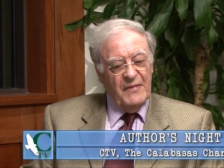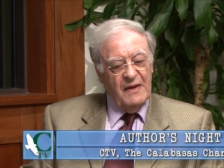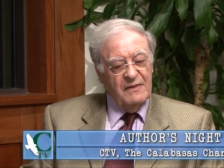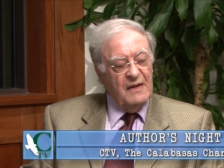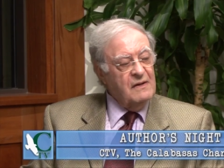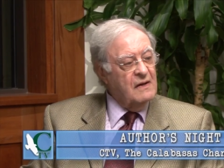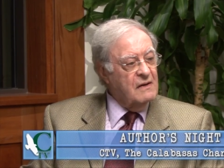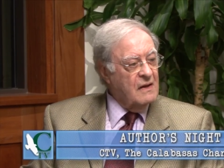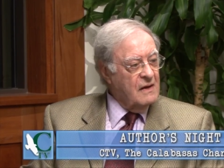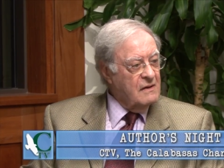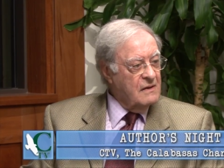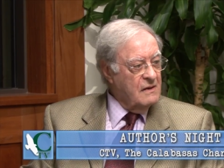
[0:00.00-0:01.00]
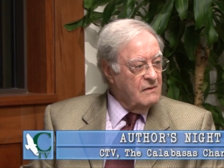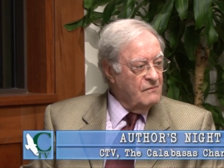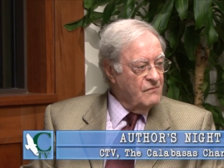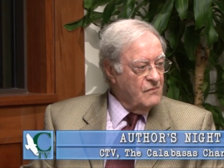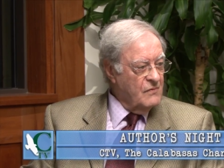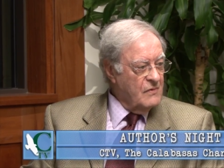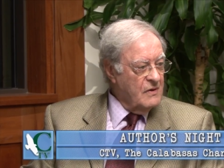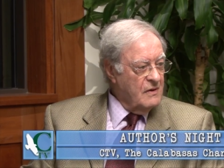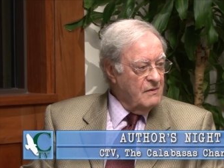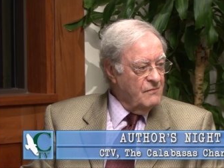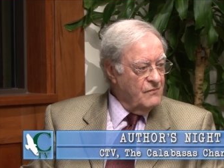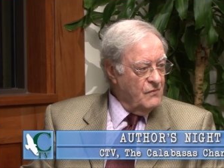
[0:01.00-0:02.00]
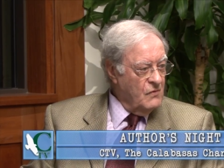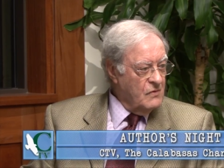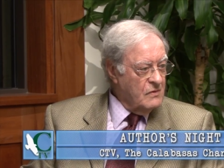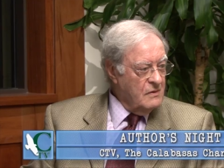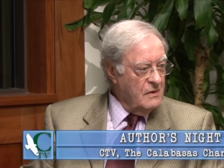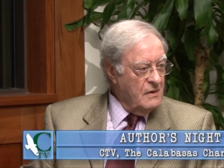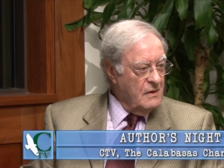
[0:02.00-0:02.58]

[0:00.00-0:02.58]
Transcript: And then in 1944,